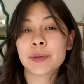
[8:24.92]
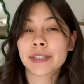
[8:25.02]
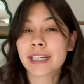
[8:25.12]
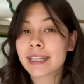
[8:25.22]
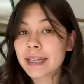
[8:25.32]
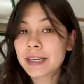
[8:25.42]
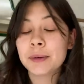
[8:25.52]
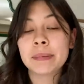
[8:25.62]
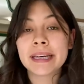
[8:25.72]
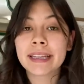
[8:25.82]
one looks a little
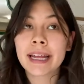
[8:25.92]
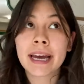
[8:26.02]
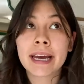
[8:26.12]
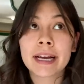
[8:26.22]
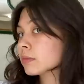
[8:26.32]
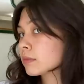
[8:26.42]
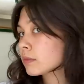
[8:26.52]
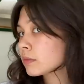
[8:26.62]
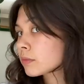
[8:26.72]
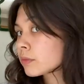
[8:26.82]
bit like
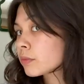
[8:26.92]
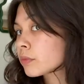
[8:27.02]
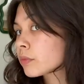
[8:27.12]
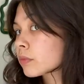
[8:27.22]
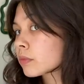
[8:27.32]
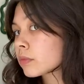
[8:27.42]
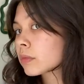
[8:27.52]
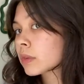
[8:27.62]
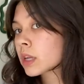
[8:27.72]
more natural,